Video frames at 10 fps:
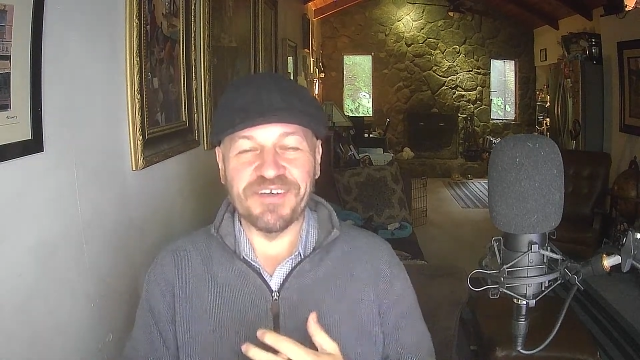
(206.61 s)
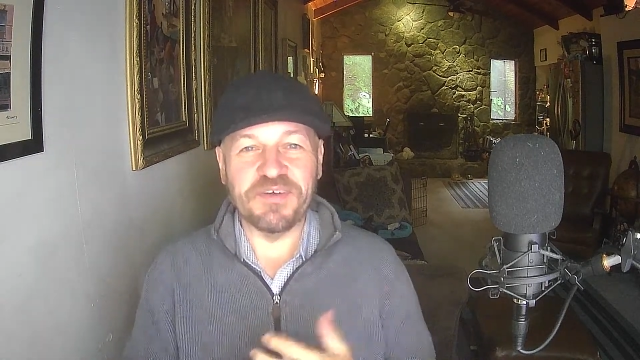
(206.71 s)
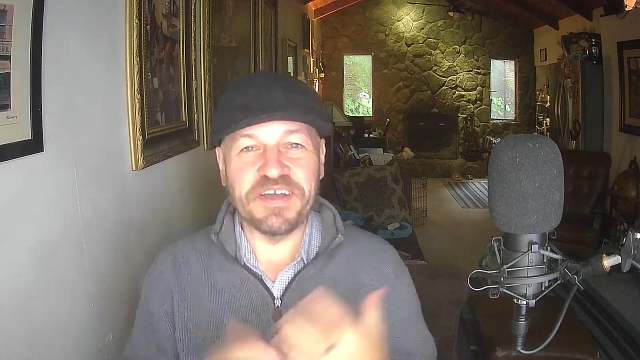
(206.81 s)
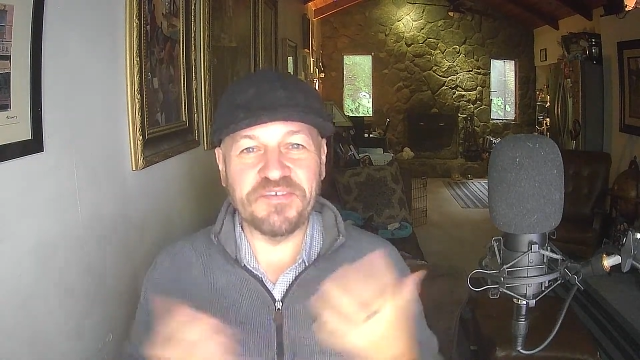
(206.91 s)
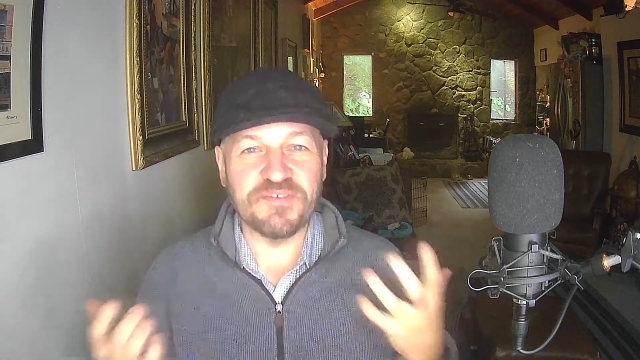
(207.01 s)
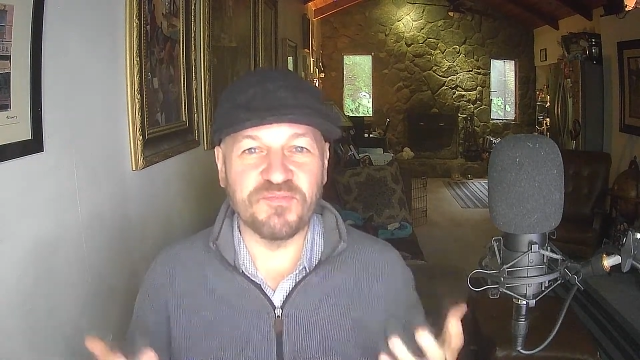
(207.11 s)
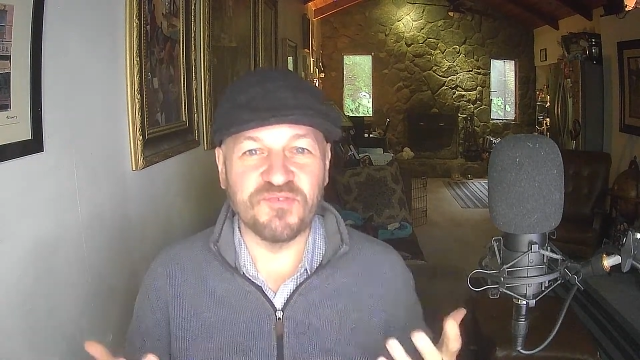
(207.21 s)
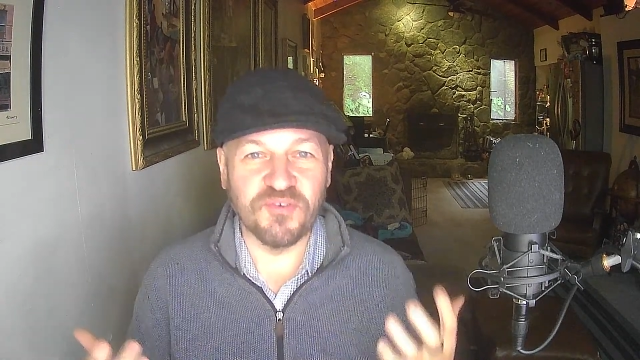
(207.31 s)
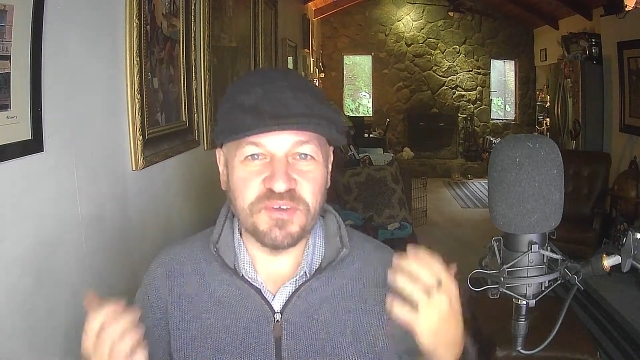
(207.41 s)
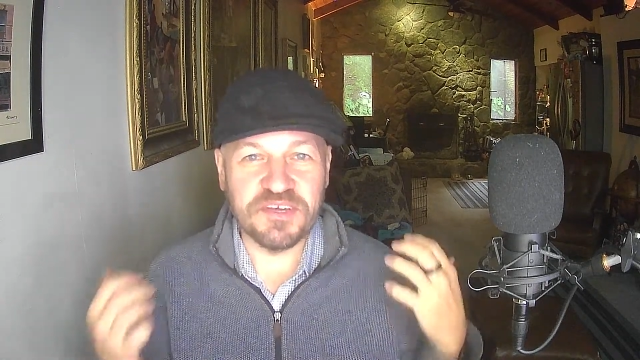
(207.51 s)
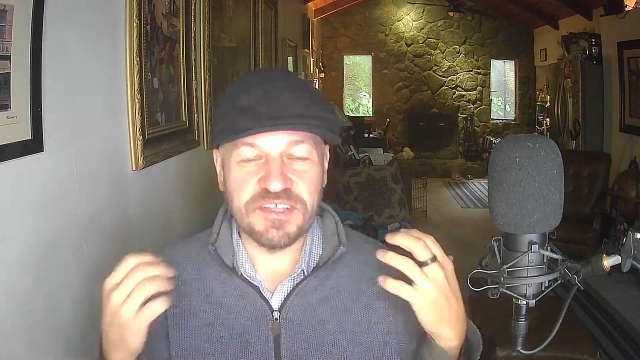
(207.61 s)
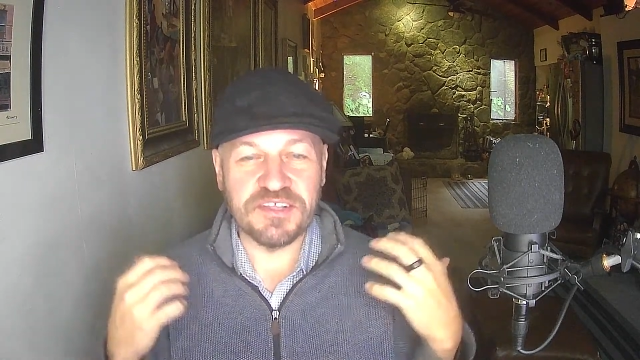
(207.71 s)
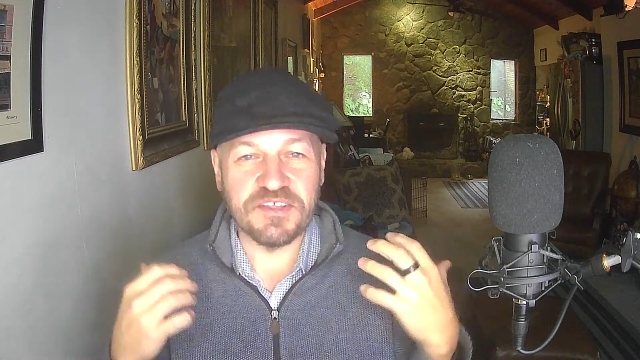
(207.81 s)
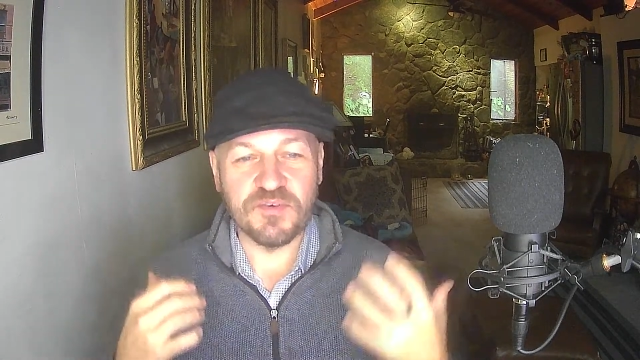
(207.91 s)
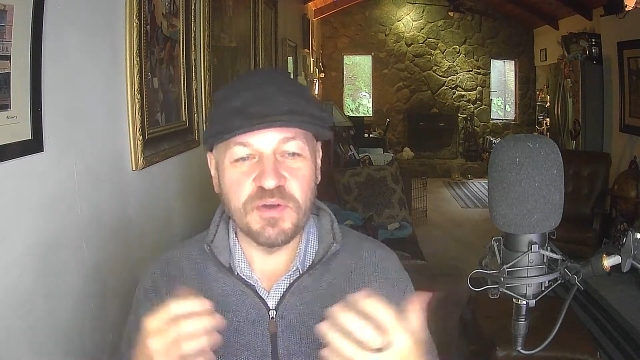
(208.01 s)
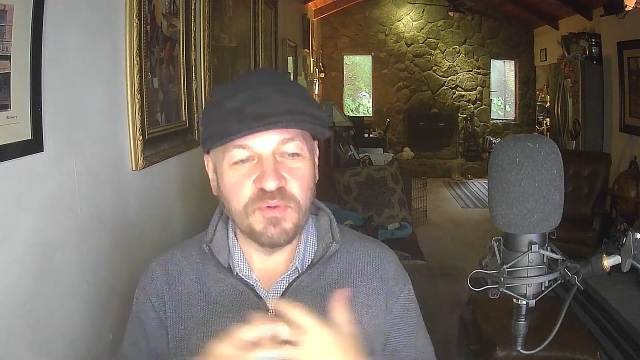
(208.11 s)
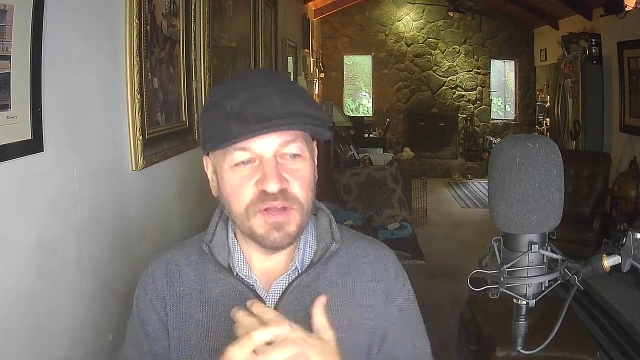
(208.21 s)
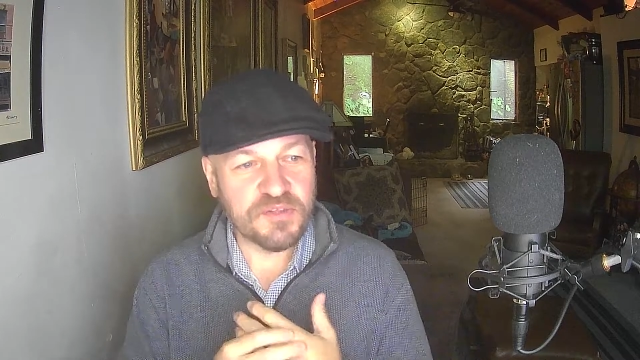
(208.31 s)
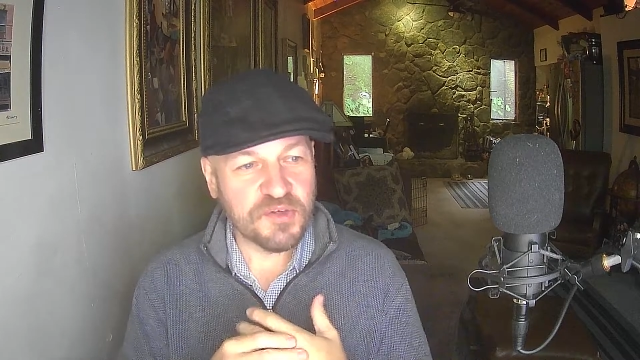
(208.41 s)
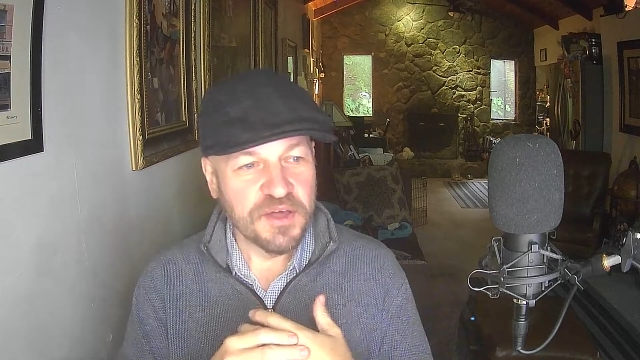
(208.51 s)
We have some turkeys at Squibwich,